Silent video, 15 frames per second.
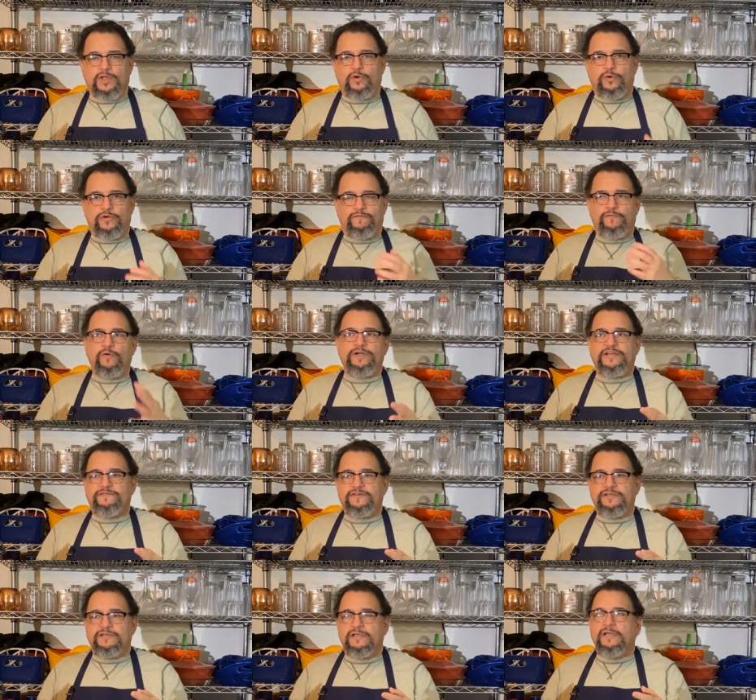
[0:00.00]
or four
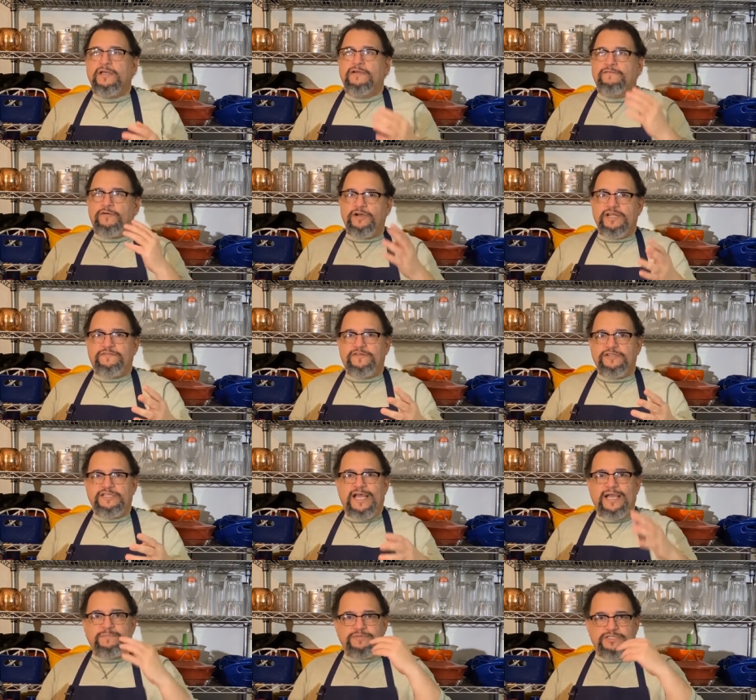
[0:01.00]
different
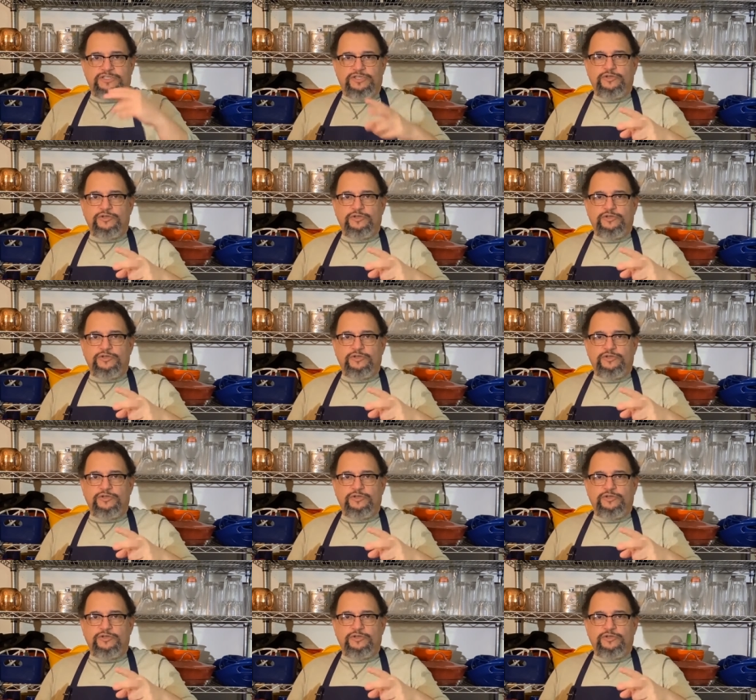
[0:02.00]
types,